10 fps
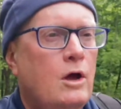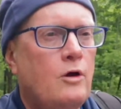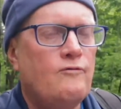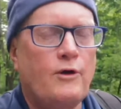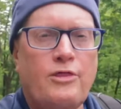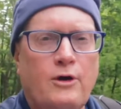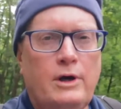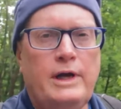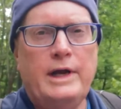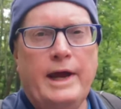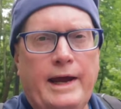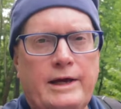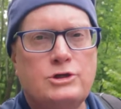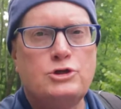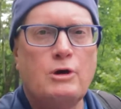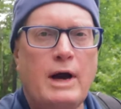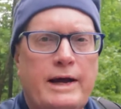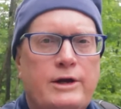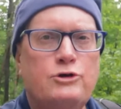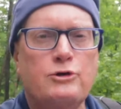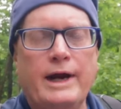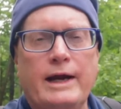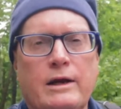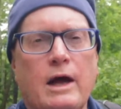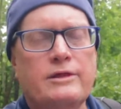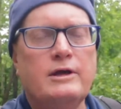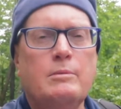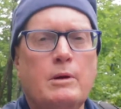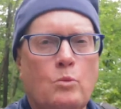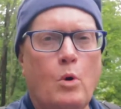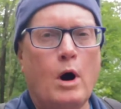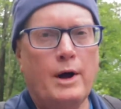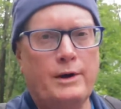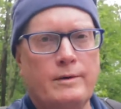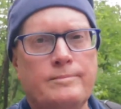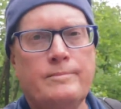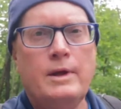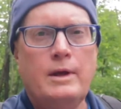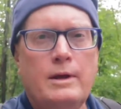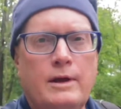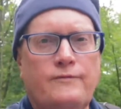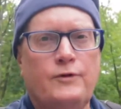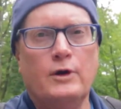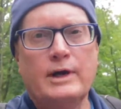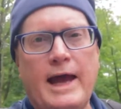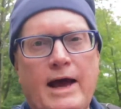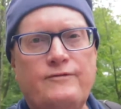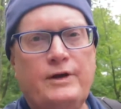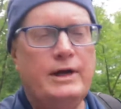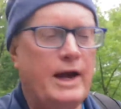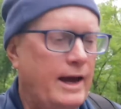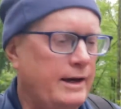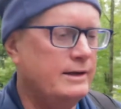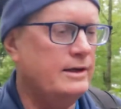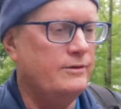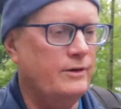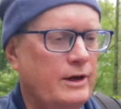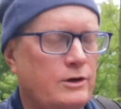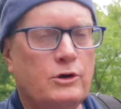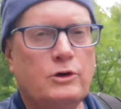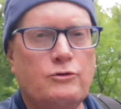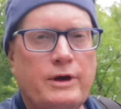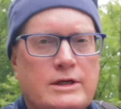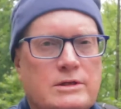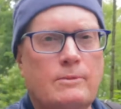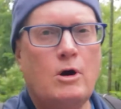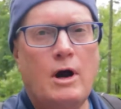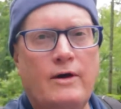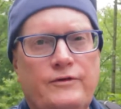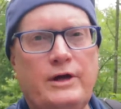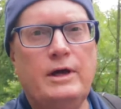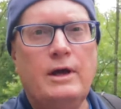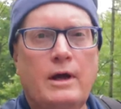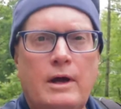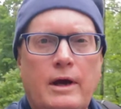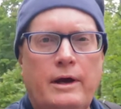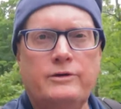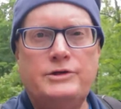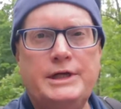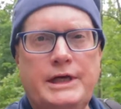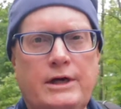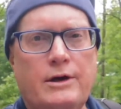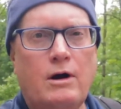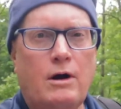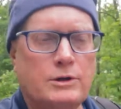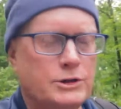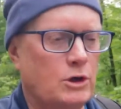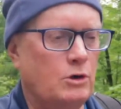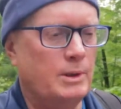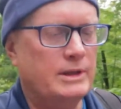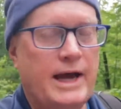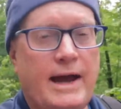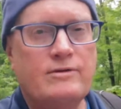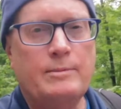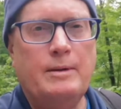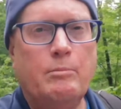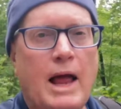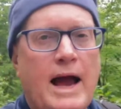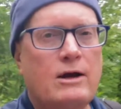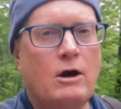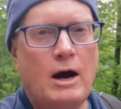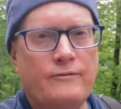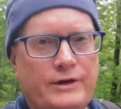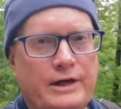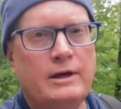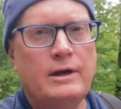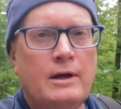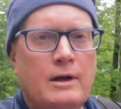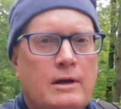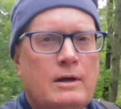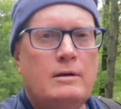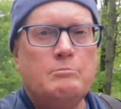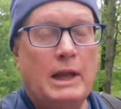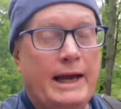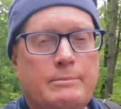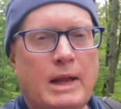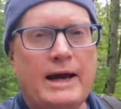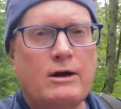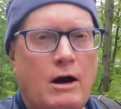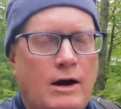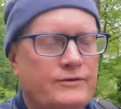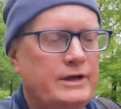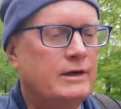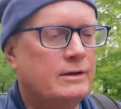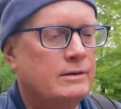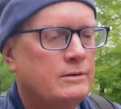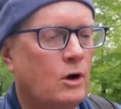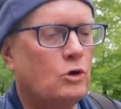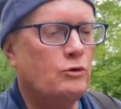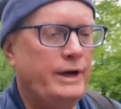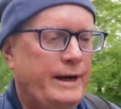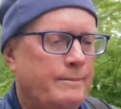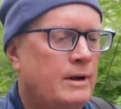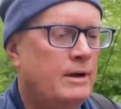For 30 days, try to drink nothing but water. If you're a caffeine addict, then you can drink some coffee and tea also, but they have to be black coffee, plain black coffee, no cream,